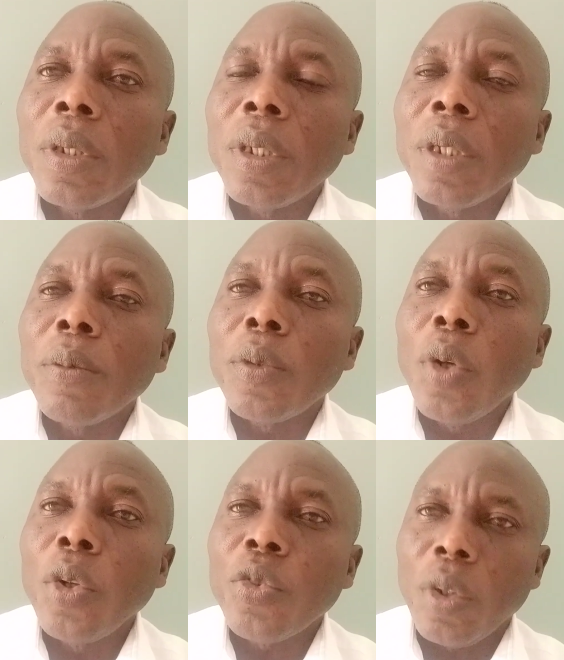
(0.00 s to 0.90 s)

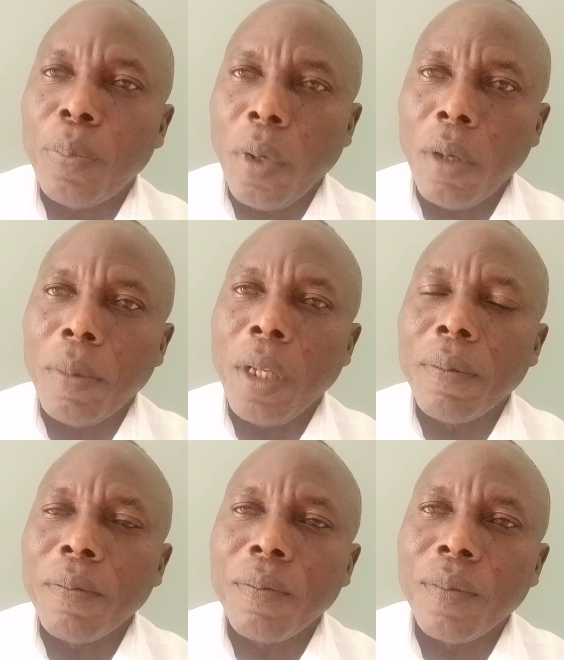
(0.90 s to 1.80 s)
those with
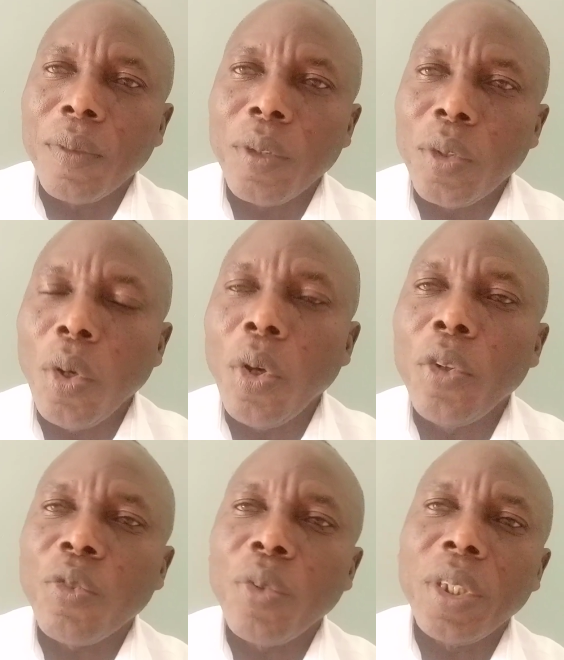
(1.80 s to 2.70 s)
problem,
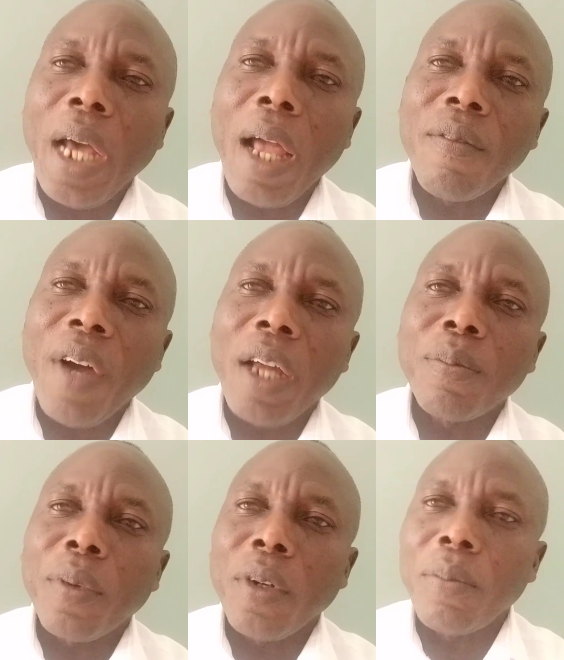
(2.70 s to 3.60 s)
those with diverse
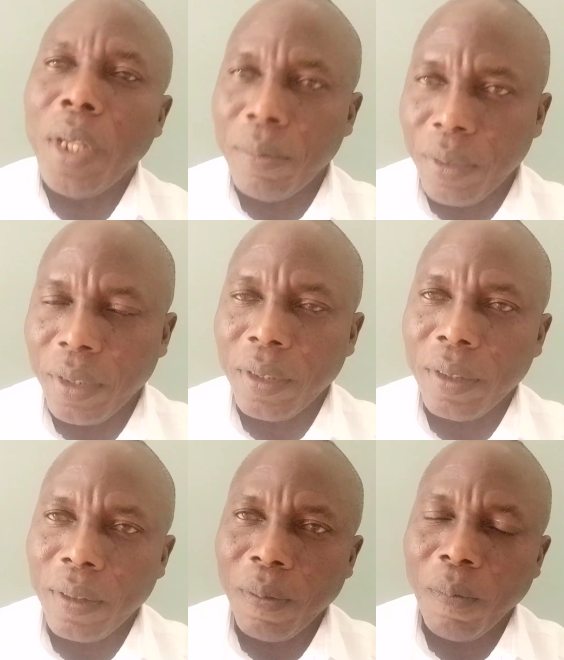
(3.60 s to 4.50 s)
problems.
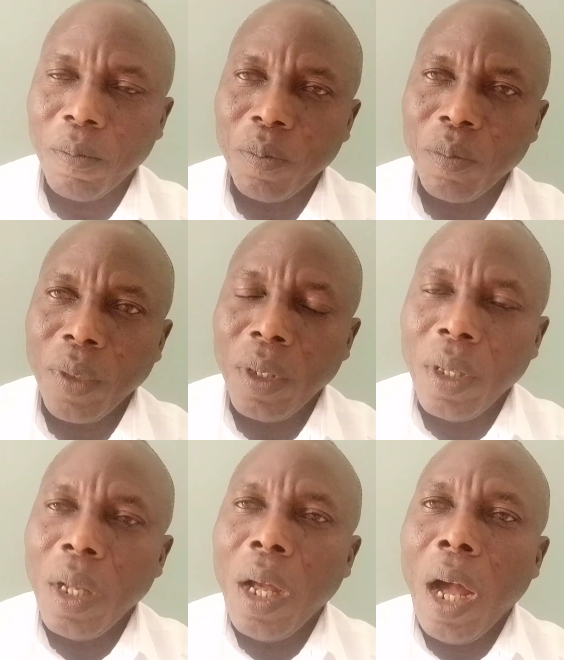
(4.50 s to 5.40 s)

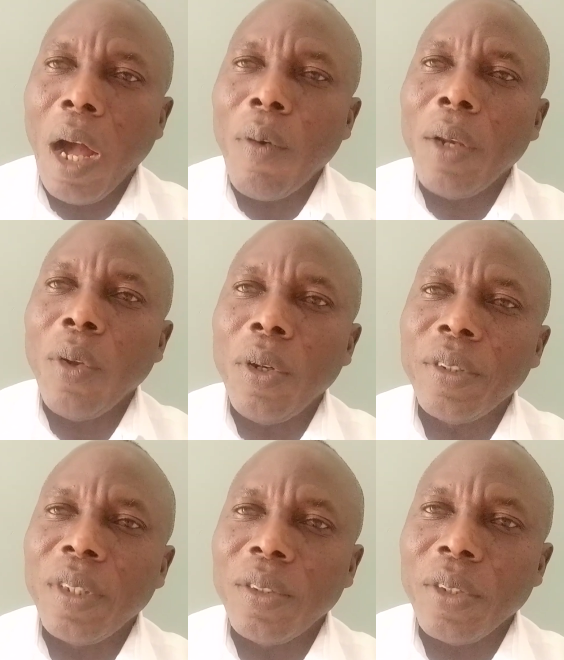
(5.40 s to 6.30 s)
Our
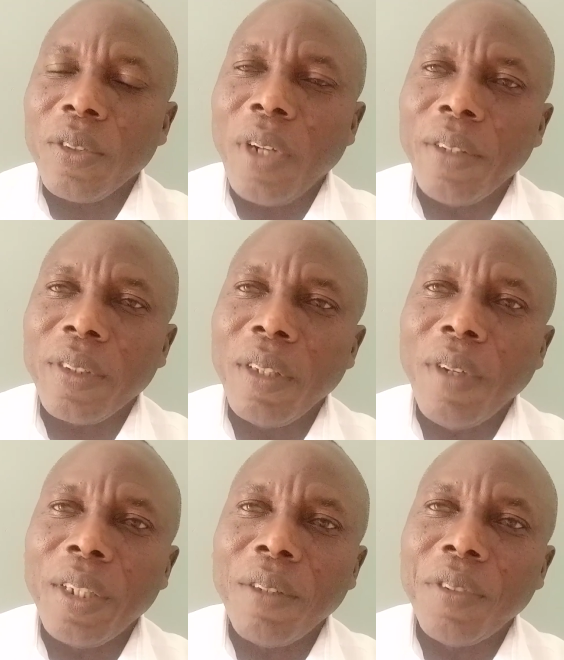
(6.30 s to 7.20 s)
Lord Jesus Christ gave
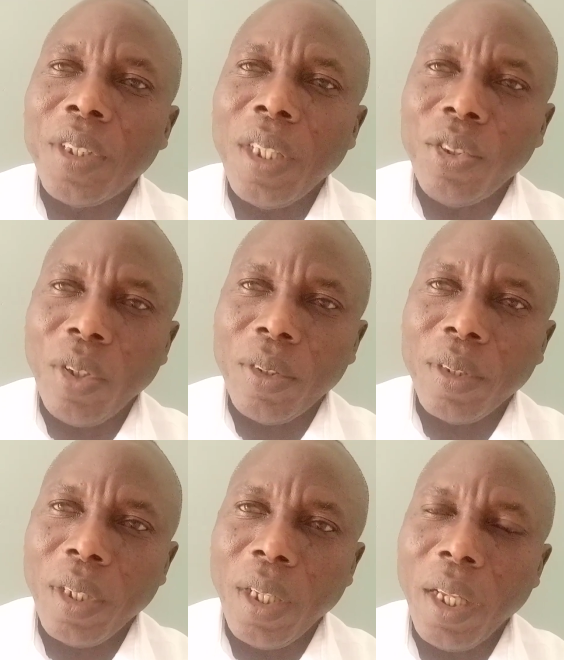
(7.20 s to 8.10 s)
an invitation,
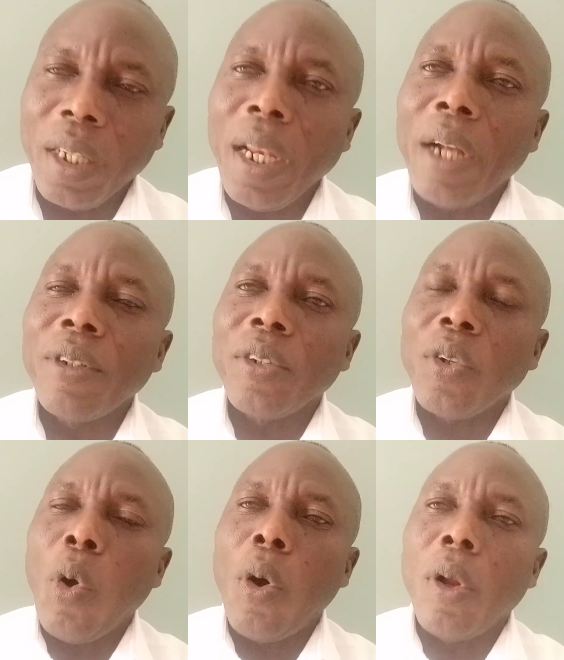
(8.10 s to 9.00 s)
a
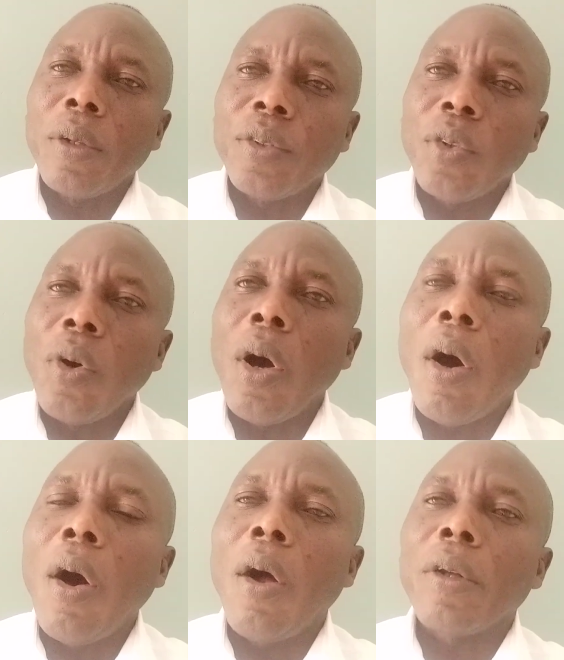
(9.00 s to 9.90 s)
clarion call to
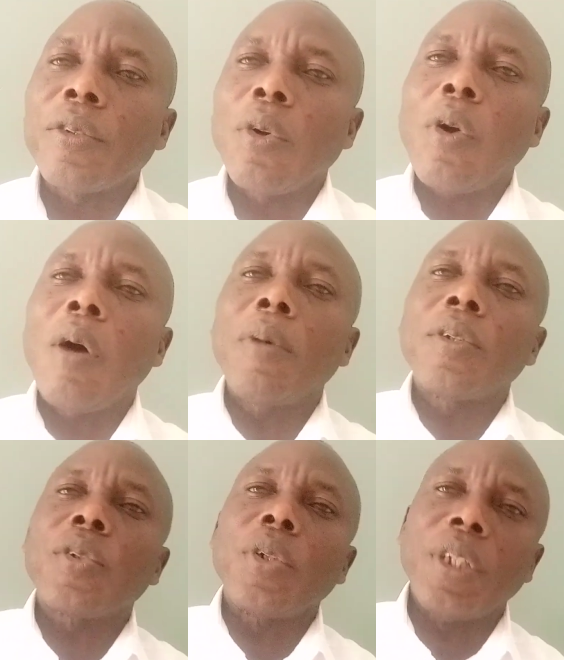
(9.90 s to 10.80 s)
all to come
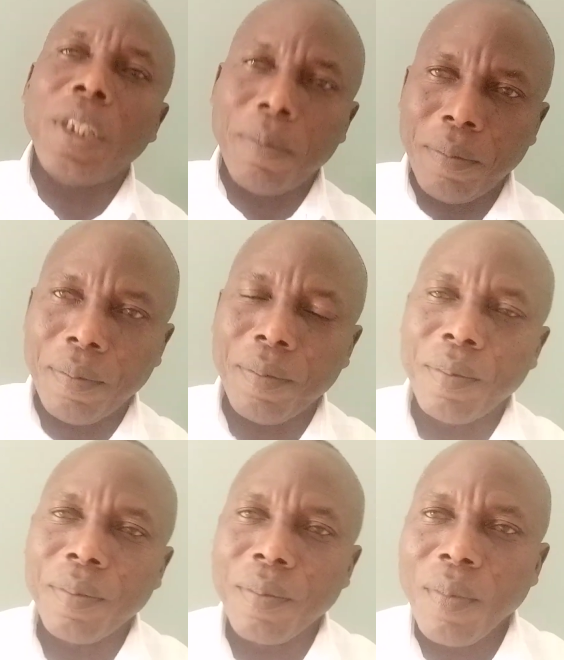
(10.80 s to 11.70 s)
unto him.
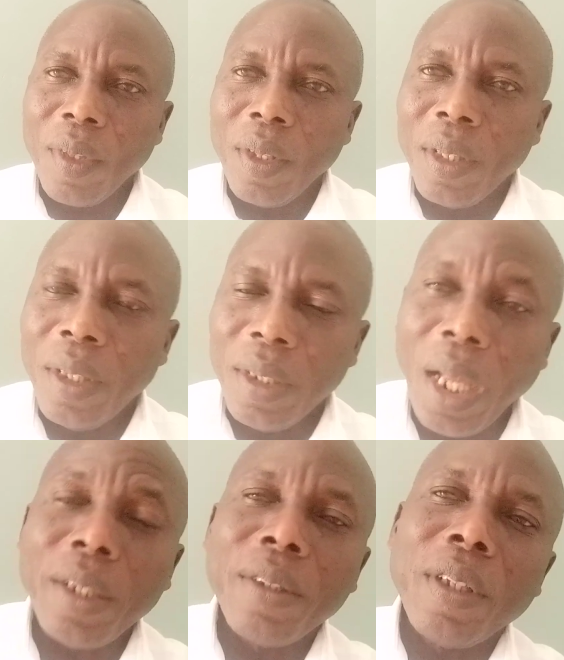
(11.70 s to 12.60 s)

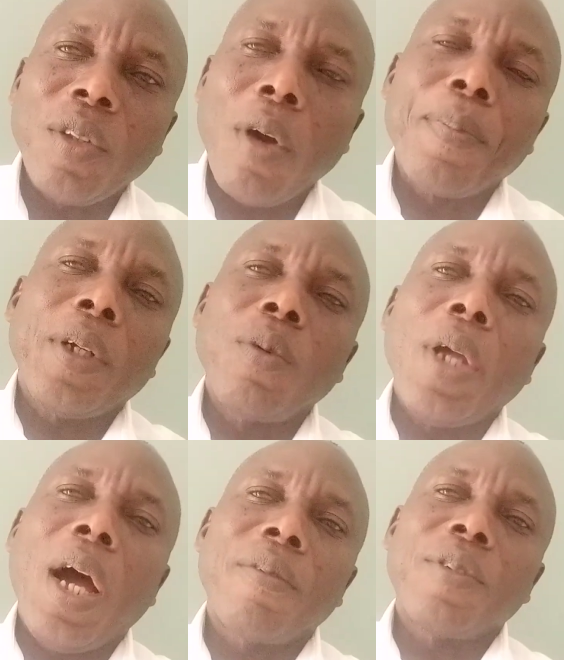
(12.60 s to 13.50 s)
That is the topic we
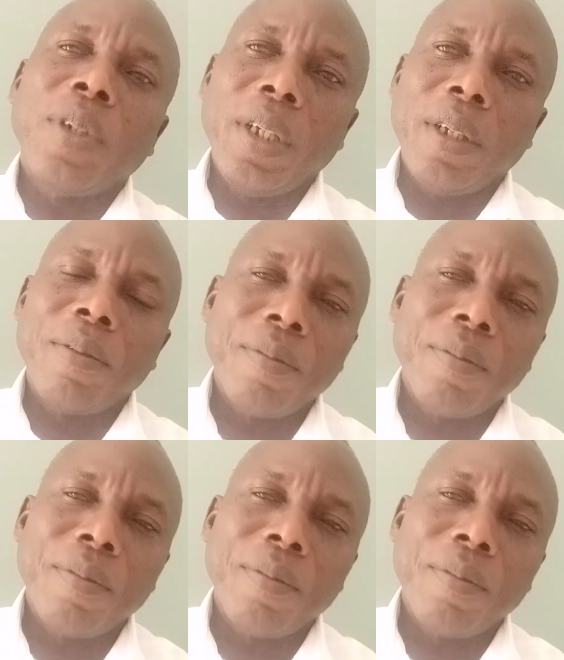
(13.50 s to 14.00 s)
have today.